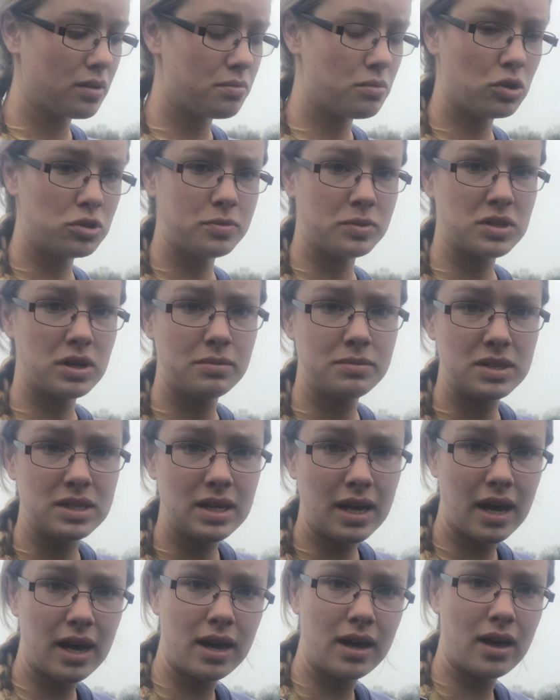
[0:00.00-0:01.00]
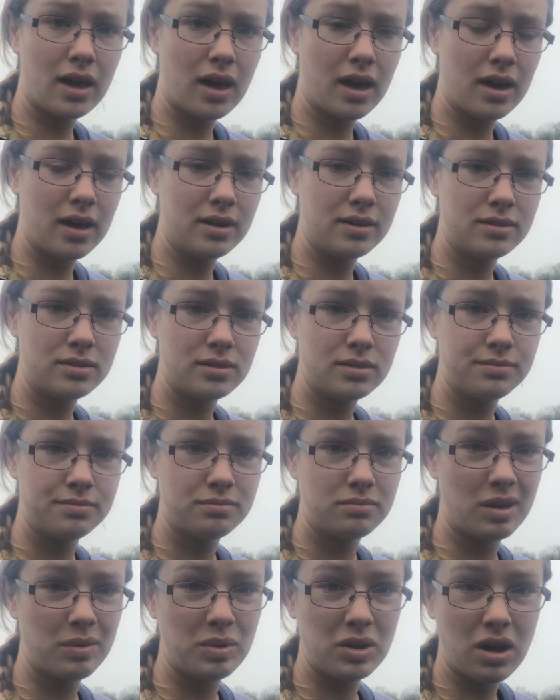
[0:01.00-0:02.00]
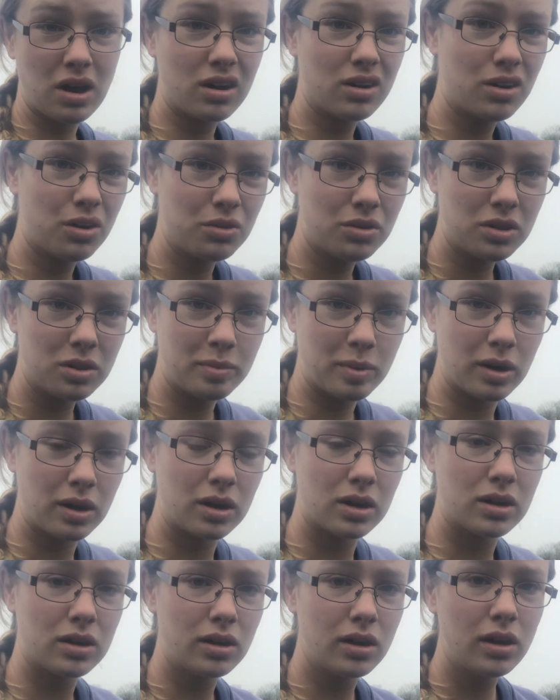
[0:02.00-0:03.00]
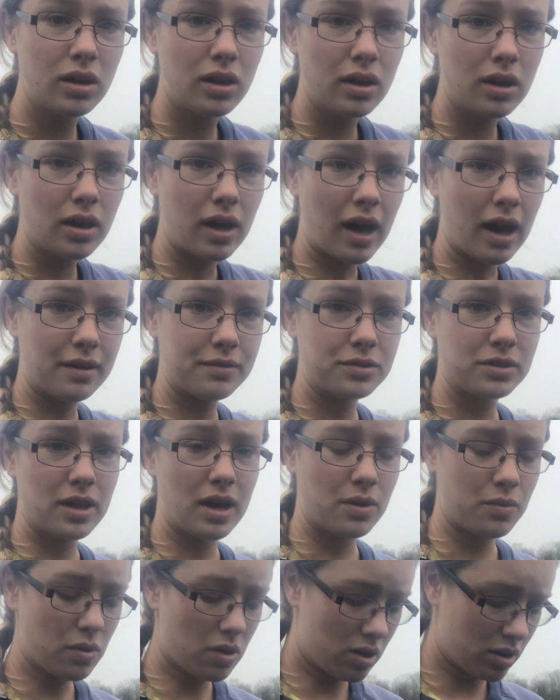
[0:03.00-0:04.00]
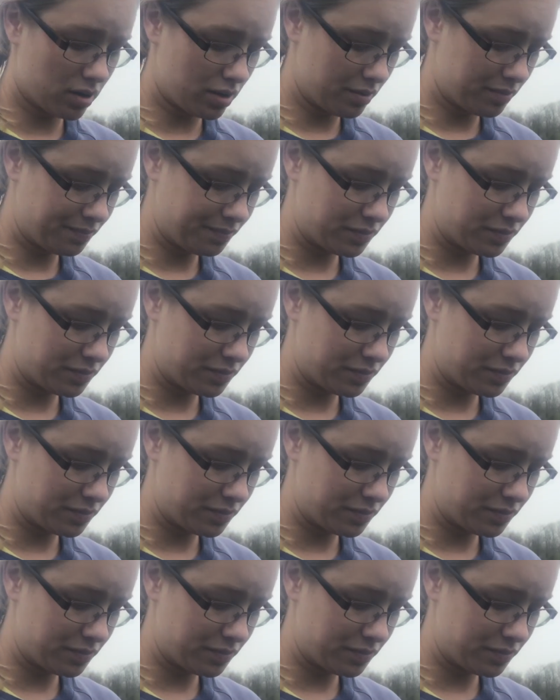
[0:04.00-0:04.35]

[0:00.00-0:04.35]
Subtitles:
multiple times a day and maybe not go to the park after that walk.